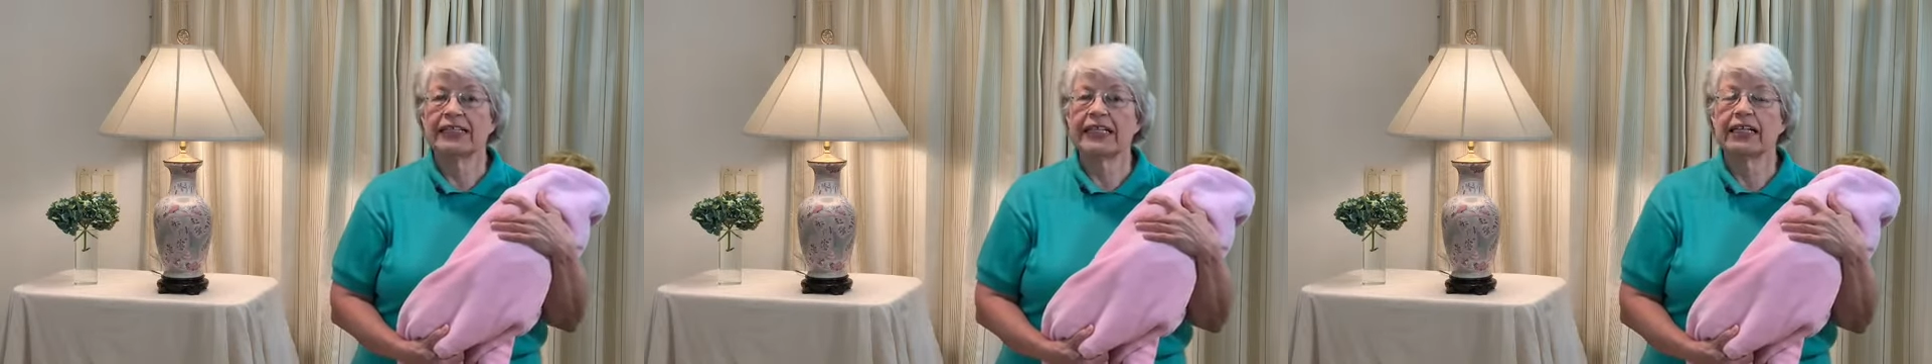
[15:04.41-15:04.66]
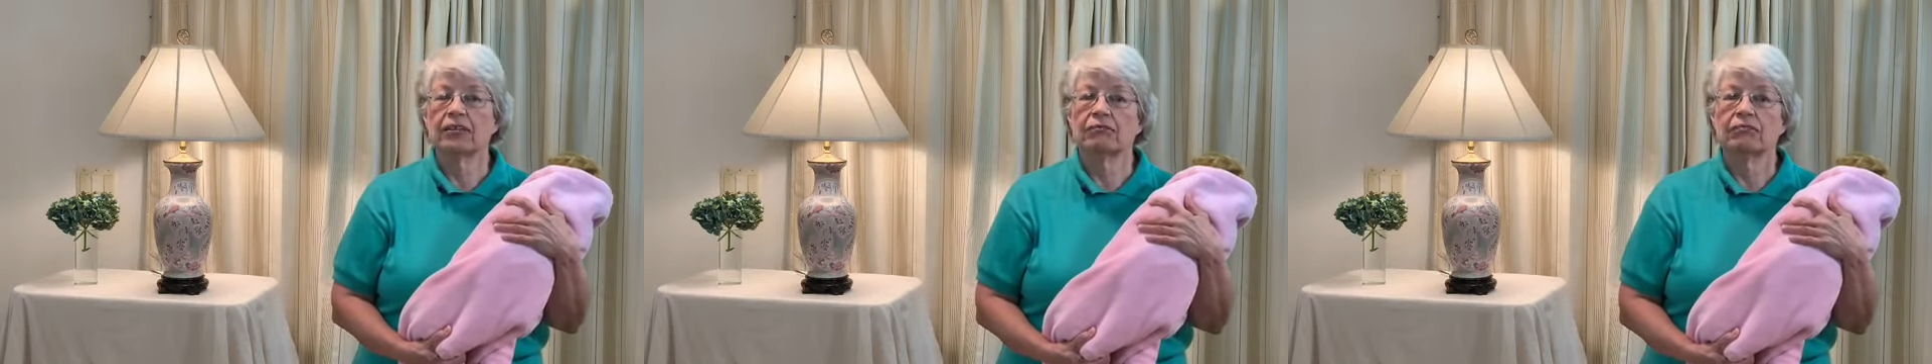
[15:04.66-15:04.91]

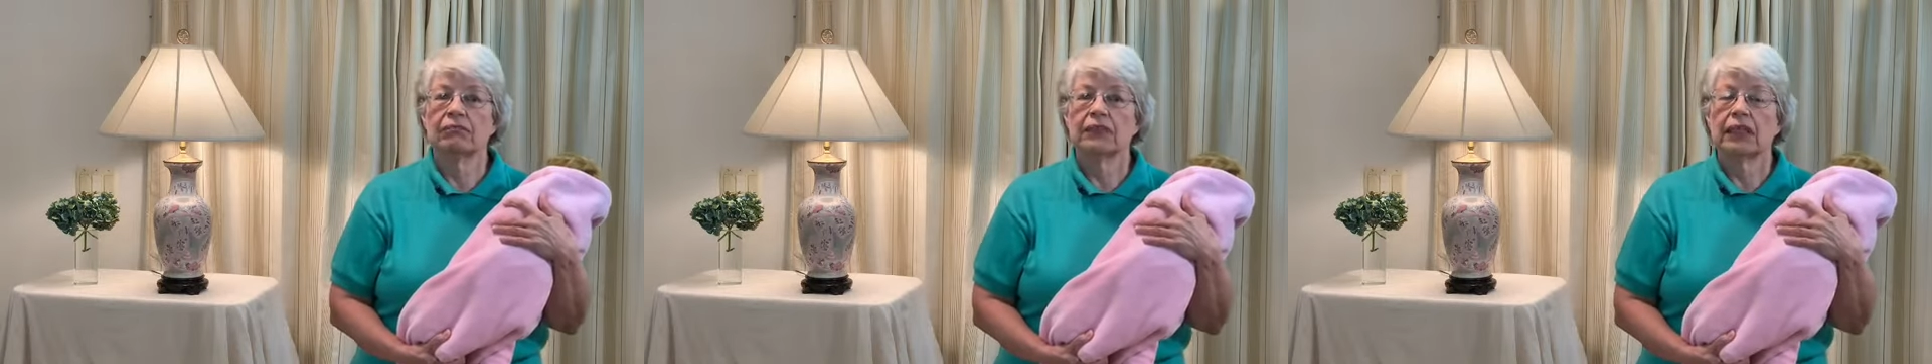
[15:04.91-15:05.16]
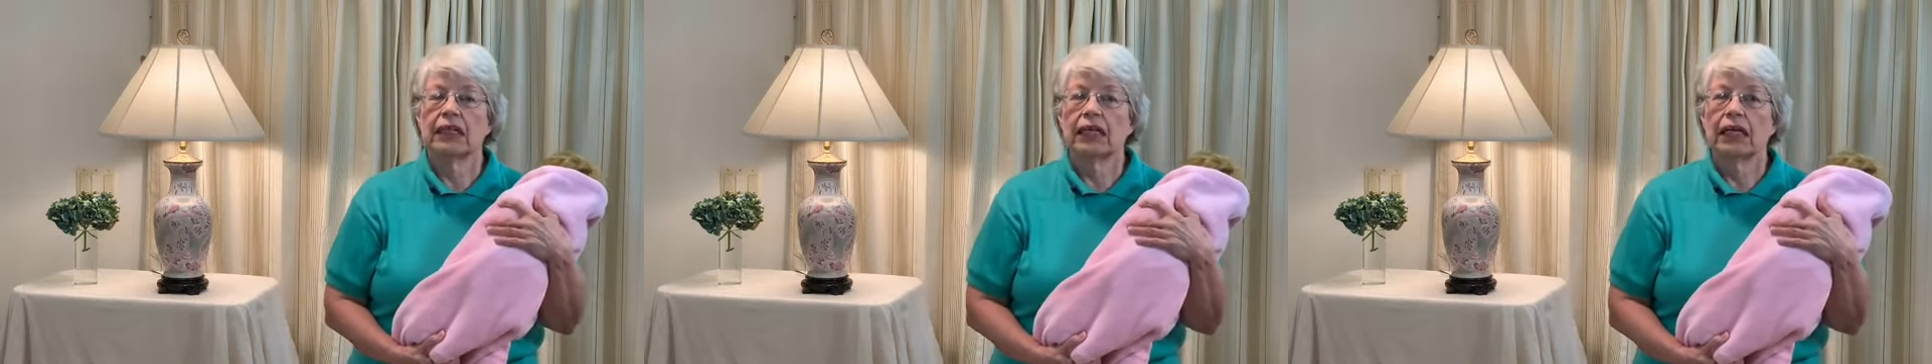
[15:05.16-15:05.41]
deal.
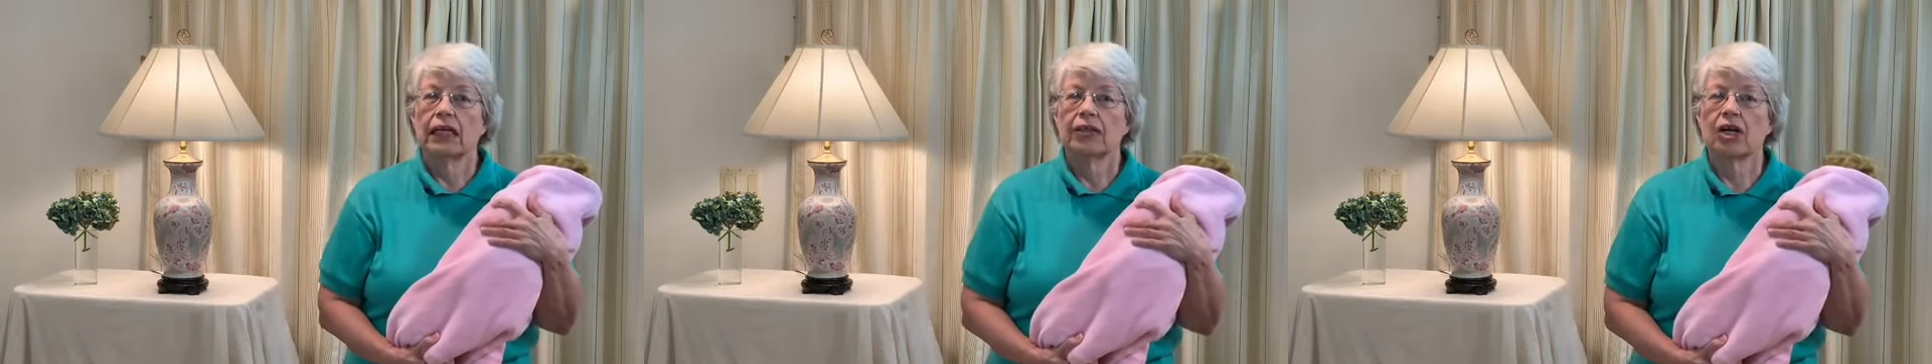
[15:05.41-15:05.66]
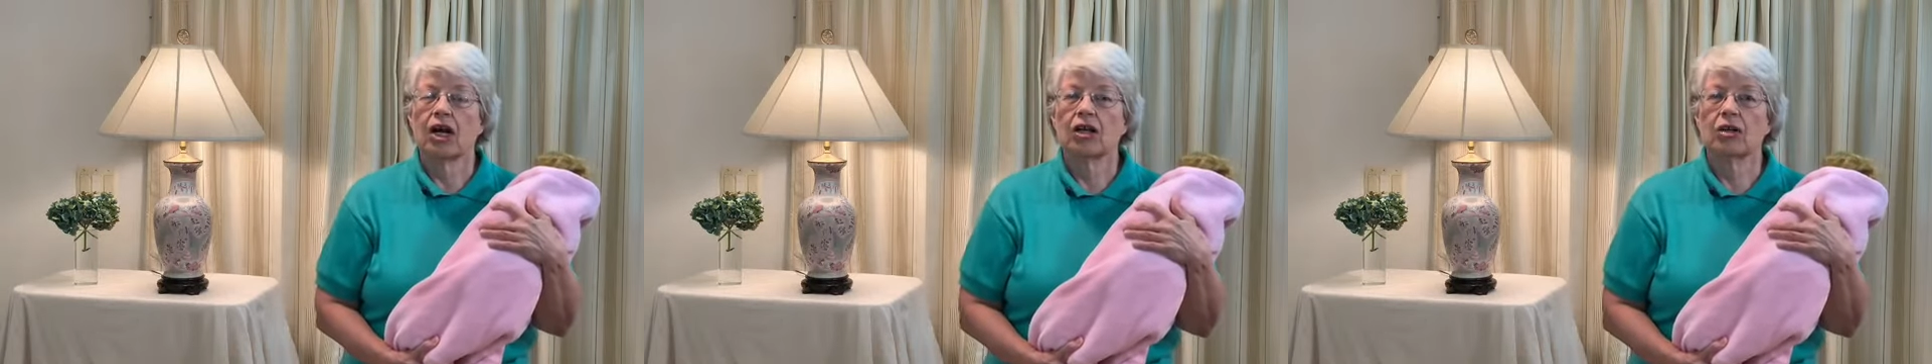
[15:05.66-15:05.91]

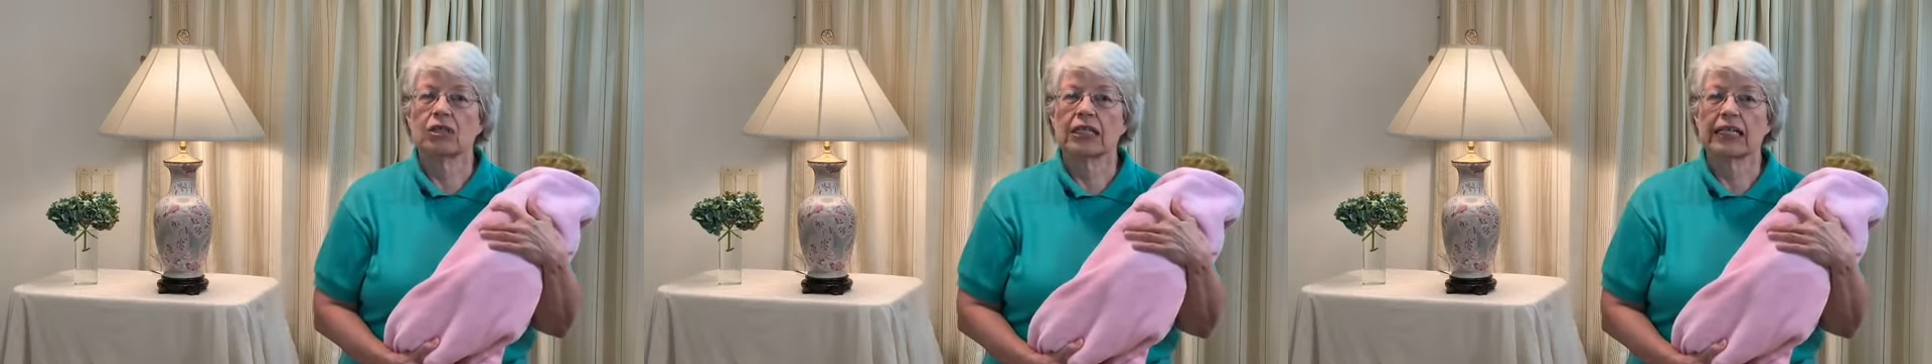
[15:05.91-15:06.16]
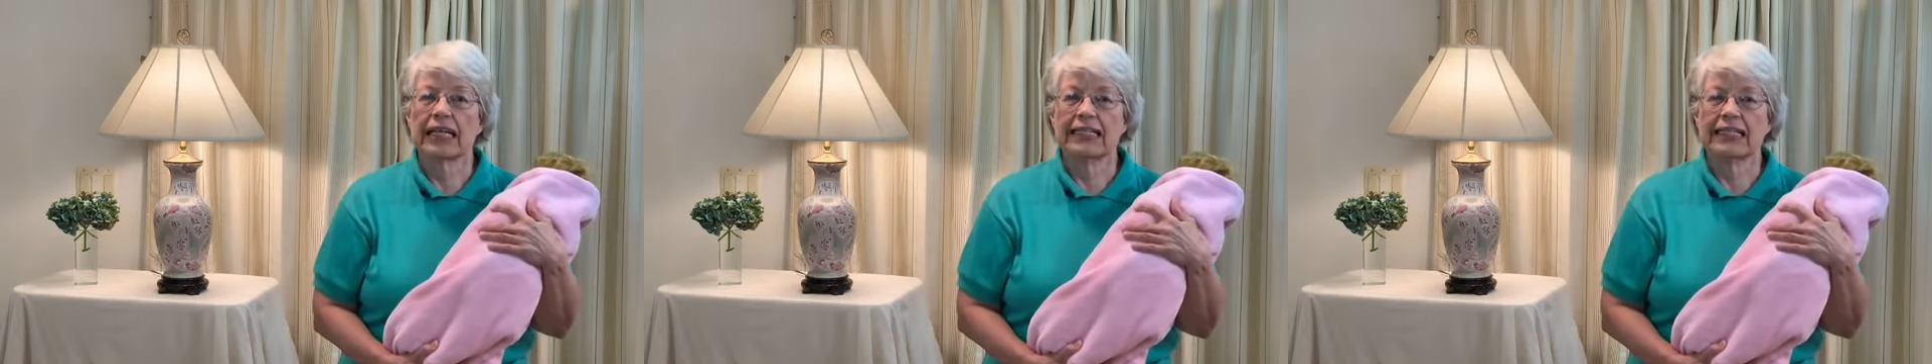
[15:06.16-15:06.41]
Dog goes
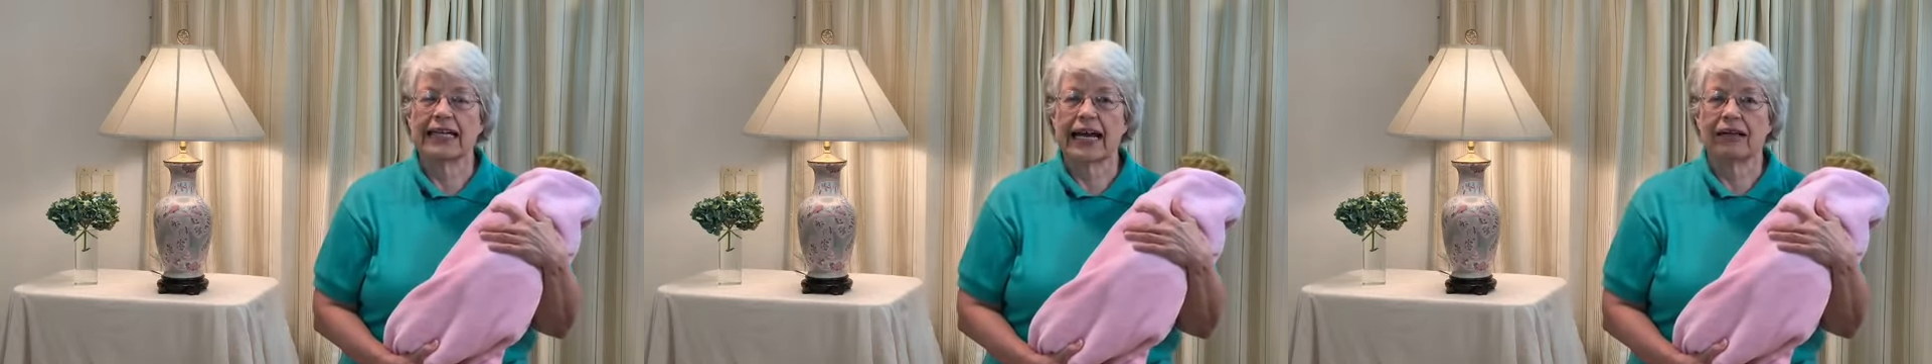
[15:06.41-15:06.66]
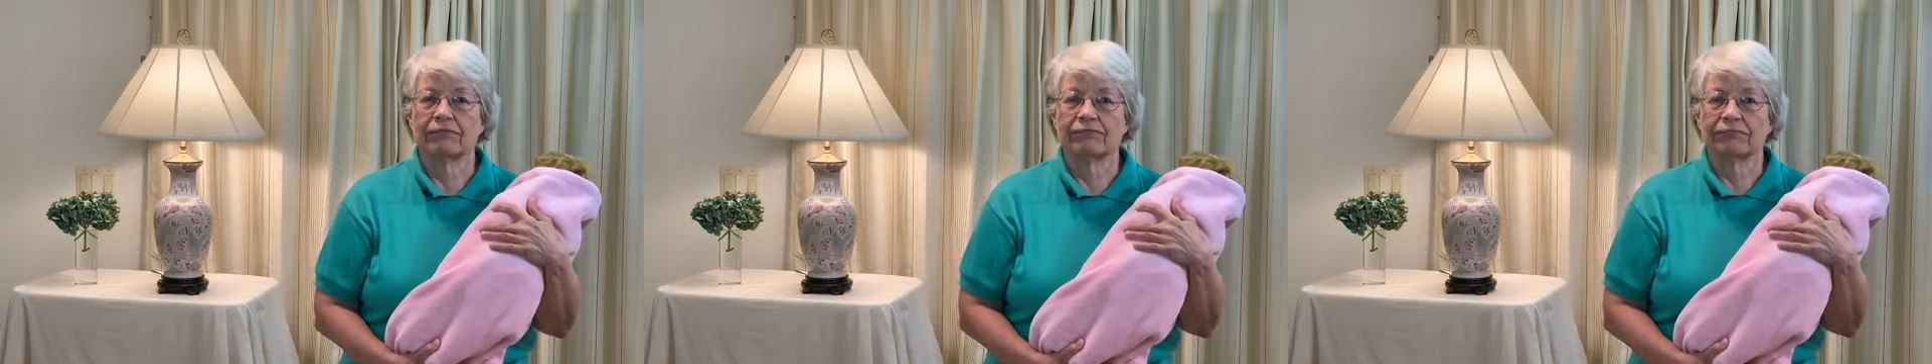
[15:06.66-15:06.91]
and lays
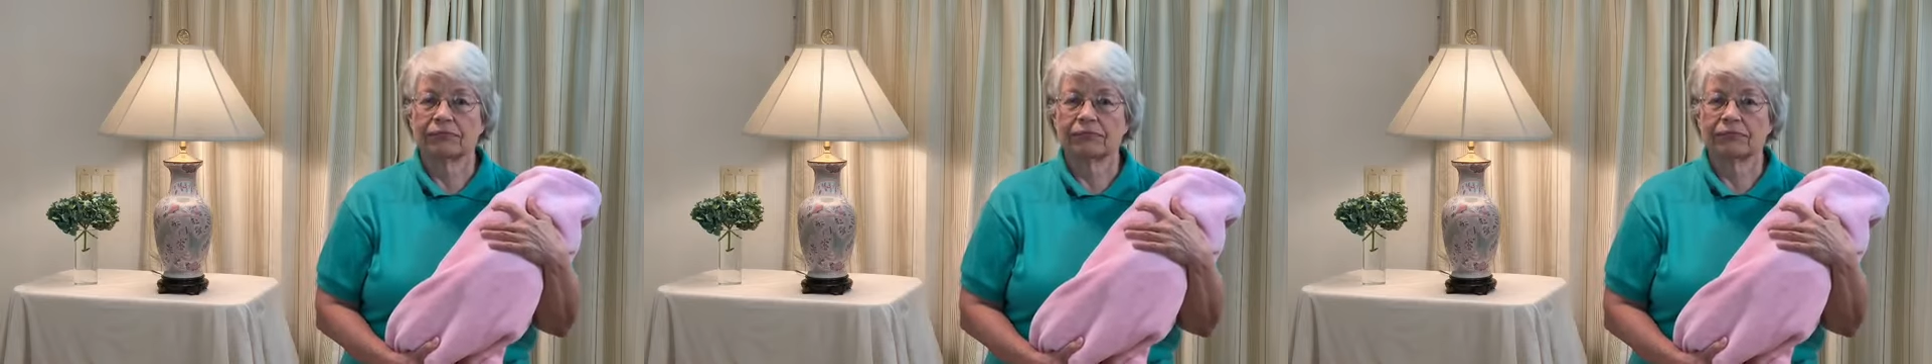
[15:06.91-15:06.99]
down.